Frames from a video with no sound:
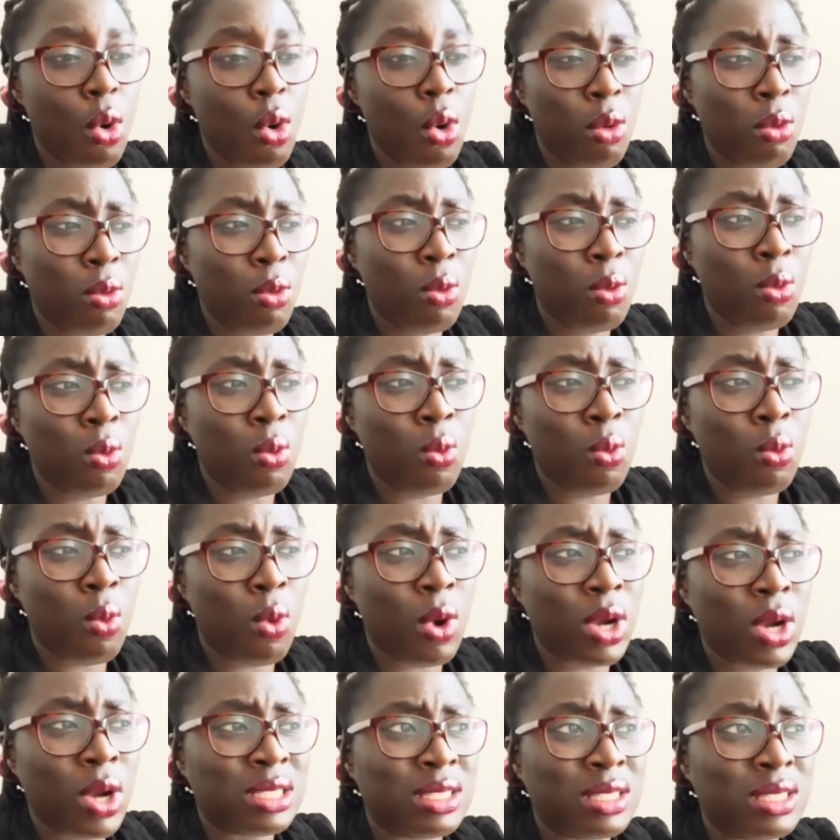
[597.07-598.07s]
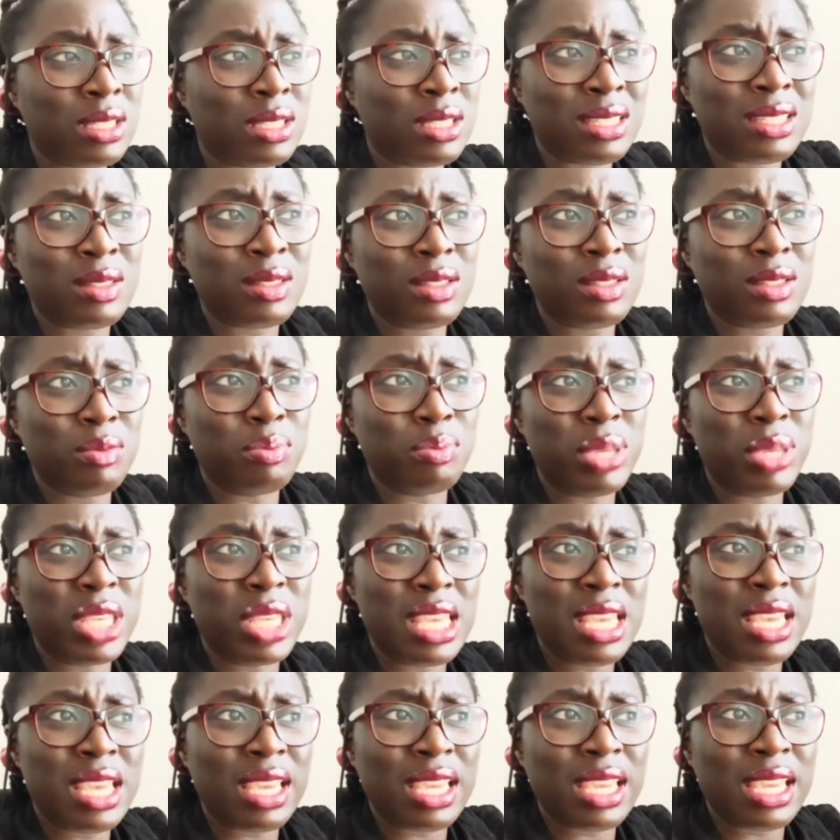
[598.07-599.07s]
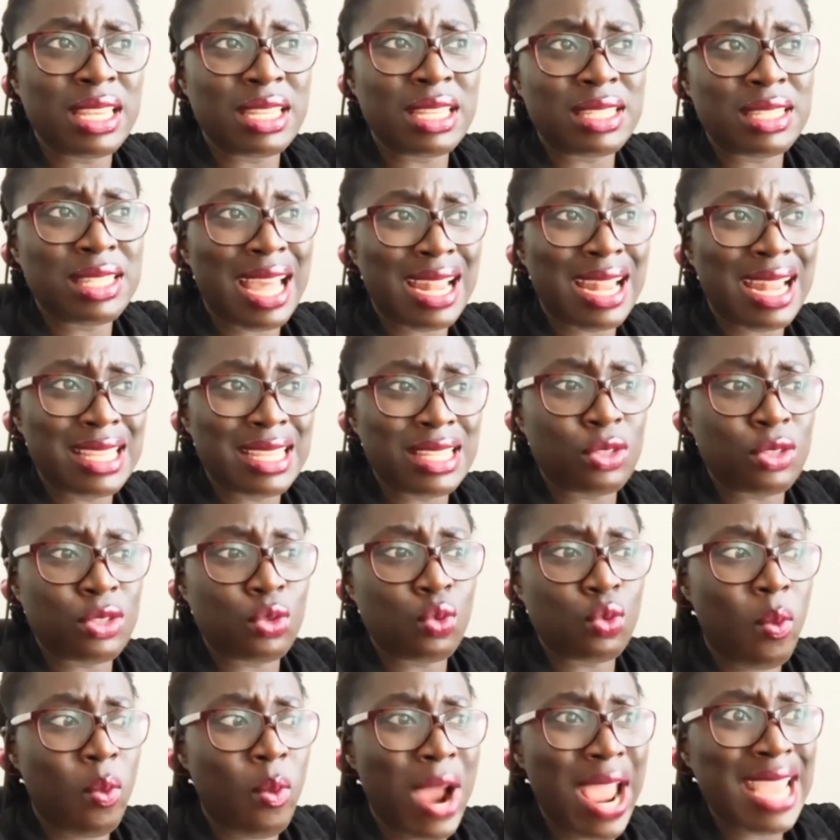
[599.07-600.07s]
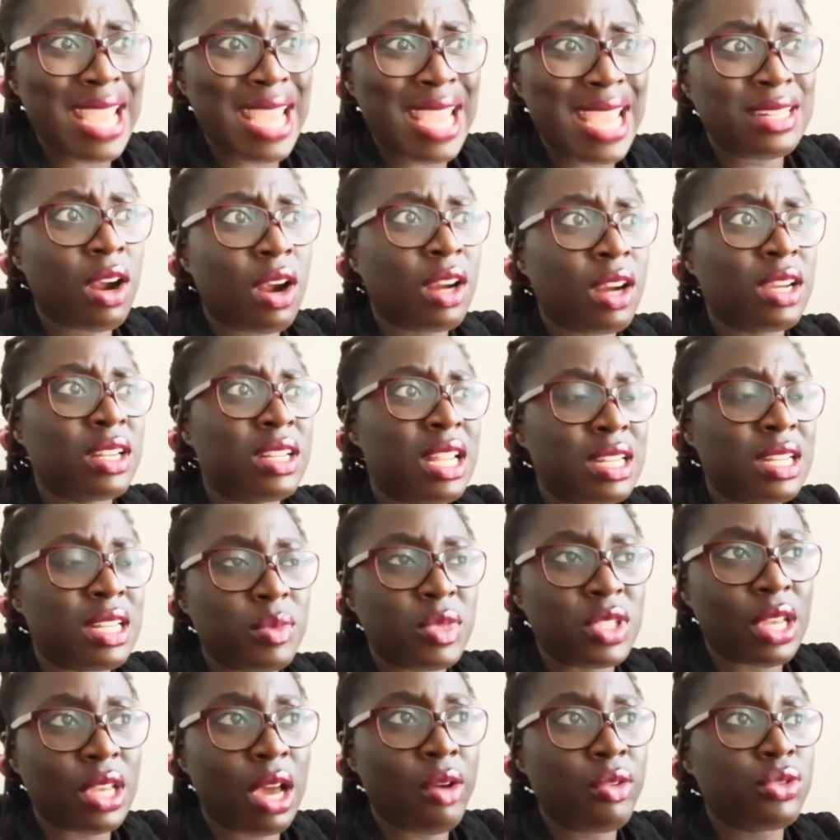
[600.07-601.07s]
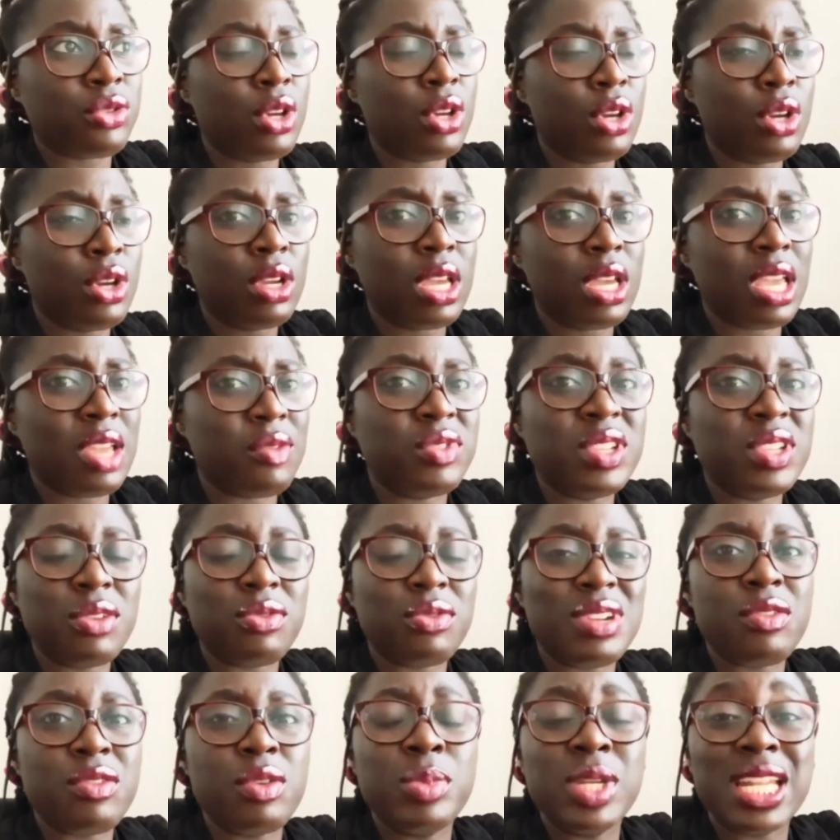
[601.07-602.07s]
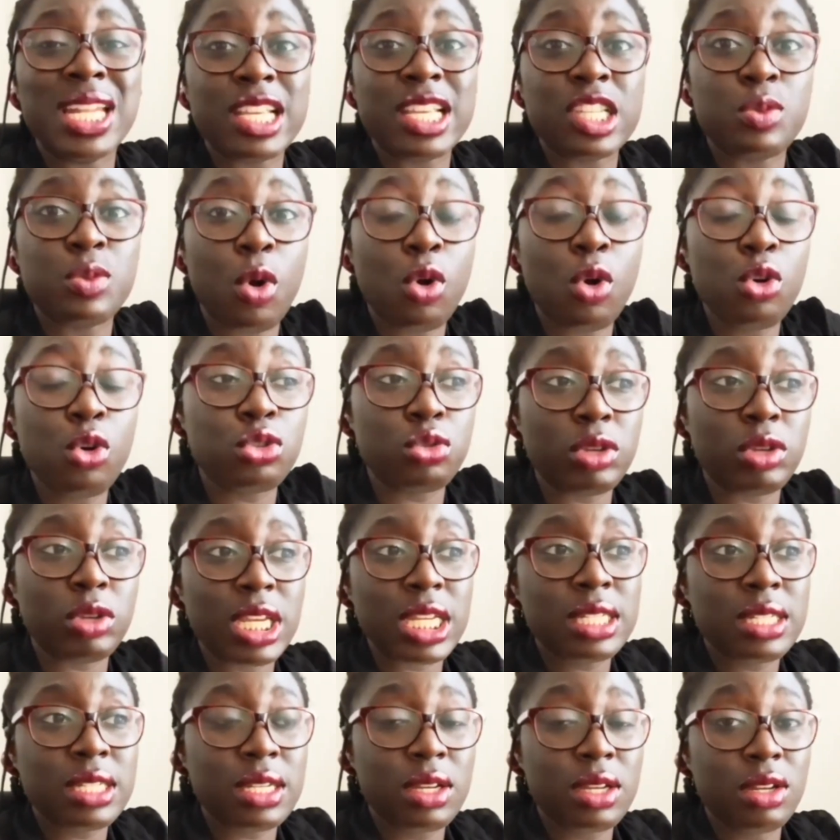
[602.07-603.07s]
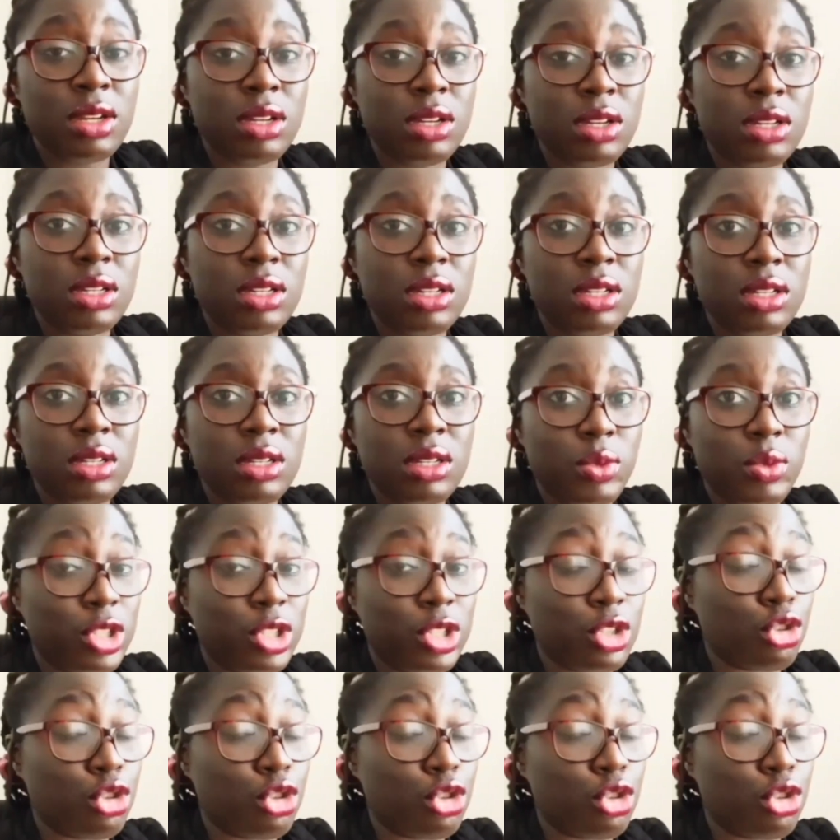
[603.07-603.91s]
what this being is that is way darker than themselves if they've never been exposed to it, which is